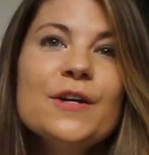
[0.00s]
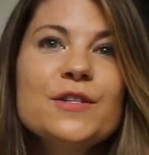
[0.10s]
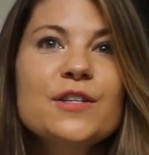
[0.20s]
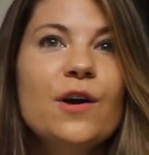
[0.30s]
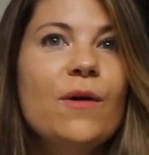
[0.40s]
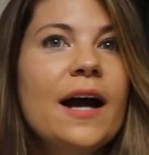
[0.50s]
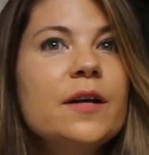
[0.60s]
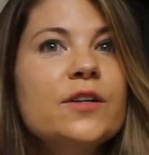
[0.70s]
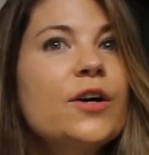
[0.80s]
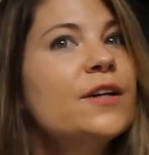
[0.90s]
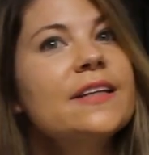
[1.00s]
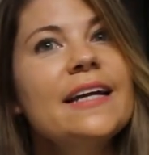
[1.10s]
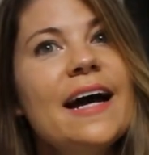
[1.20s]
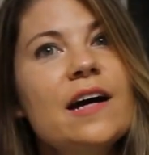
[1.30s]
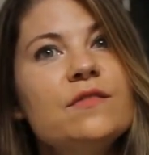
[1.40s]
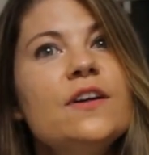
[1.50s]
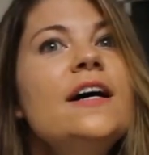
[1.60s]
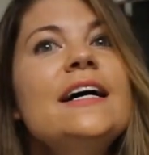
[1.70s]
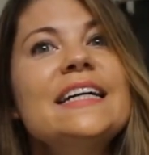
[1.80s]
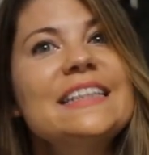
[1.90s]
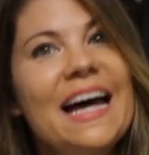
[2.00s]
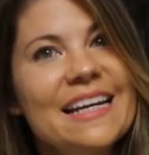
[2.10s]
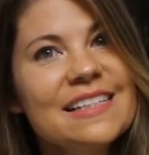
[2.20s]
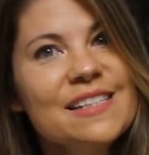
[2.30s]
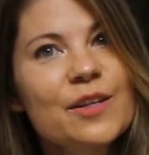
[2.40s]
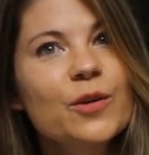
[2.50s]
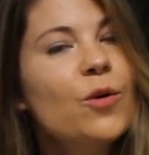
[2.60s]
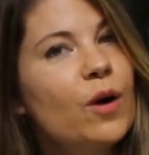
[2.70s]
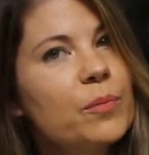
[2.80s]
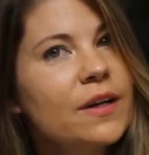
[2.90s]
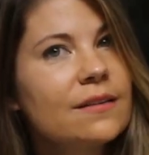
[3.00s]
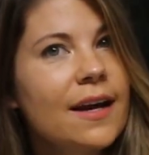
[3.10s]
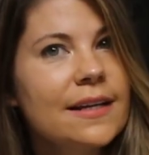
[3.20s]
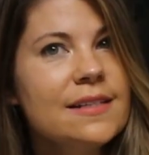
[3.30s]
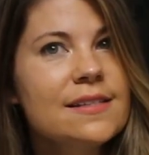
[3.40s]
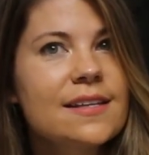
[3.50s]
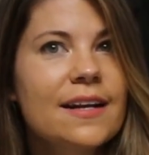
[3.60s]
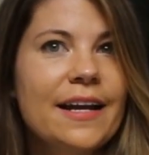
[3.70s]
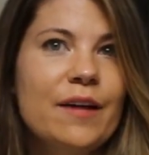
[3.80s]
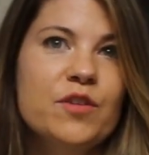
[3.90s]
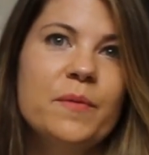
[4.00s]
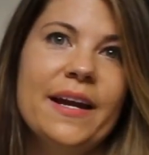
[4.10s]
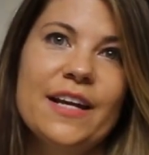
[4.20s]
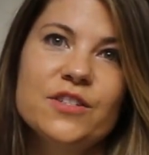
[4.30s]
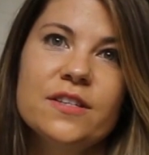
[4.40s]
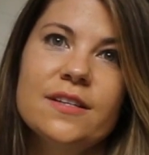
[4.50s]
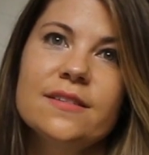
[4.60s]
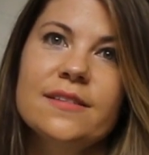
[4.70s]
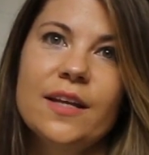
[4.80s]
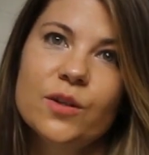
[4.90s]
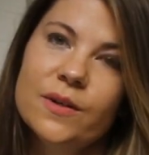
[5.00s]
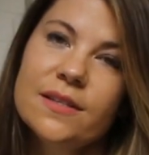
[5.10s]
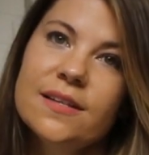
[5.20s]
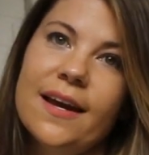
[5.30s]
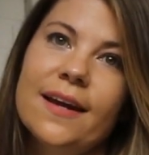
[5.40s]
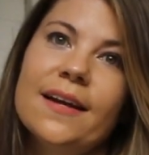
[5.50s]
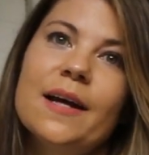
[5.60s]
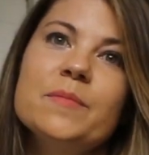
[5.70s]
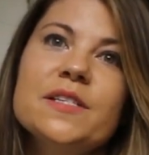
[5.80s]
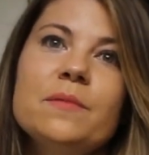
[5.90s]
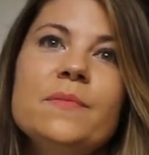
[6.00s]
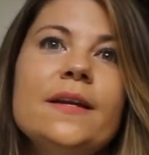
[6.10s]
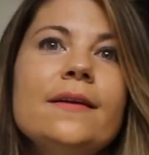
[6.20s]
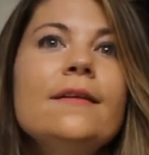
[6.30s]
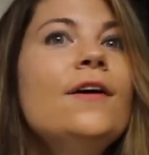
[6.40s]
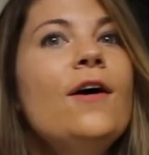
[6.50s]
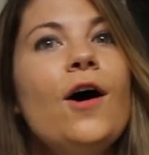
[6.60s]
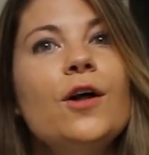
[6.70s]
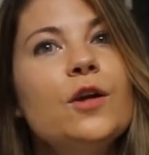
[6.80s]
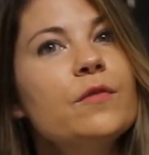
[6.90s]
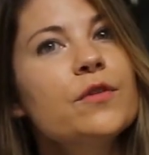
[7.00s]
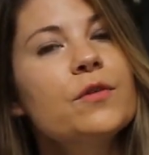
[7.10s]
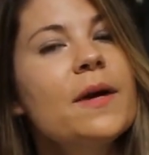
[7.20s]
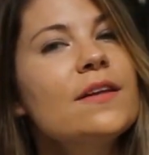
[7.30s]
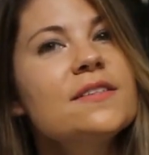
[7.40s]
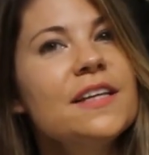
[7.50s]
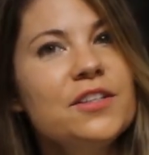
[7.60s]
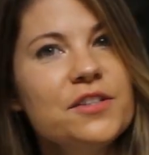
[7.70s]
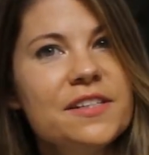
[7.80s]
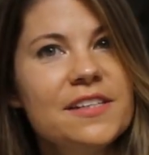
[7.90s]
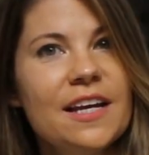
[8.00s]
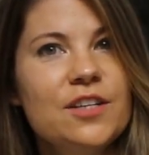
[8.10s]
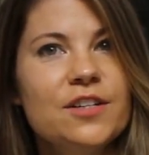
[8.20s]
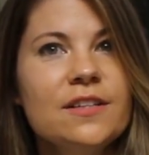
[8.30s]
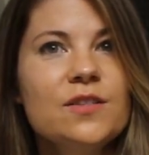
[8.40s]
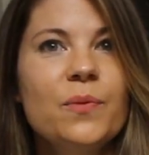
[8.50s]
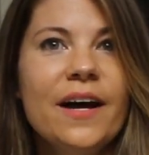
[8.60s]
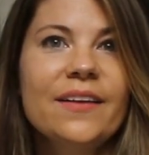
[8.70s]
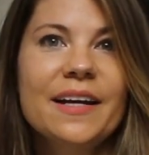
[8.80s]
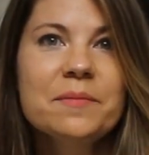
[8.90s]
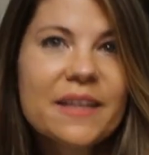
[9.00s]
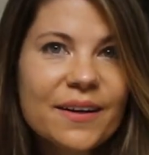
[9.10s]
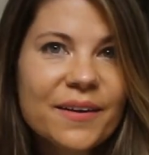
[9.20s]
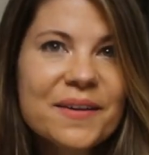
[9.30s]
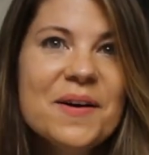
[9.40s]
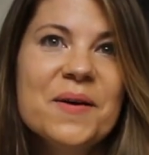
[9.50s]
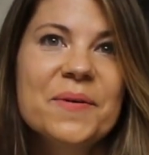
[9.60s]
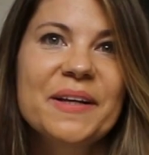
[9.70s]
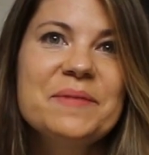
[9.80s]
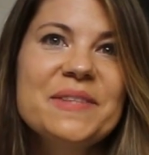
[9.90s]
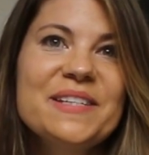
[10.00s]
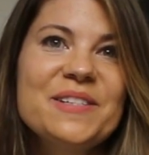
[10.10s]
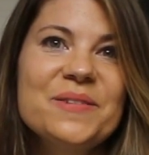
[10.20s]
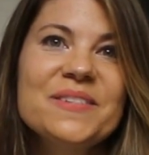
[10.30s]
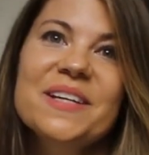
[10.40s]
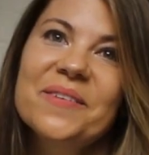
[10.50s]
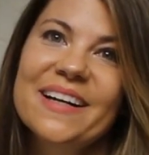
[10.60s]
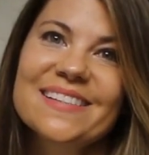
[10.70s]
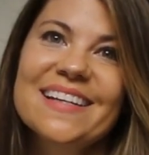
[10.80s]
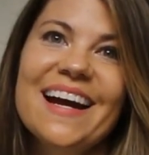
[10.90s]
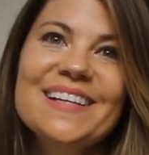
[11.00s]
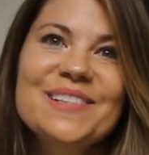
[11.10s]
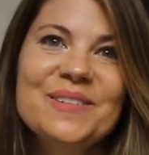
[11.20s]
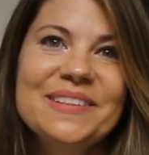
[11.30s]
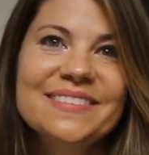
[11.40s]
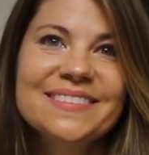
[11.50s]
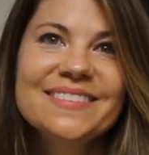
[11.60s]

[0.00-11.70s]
So I currently have clients that are corporate clients that I have through my agency in St. Louis, and I'm submitted all over through my Los Angeles agents while I am here working with the students at Granite City High School.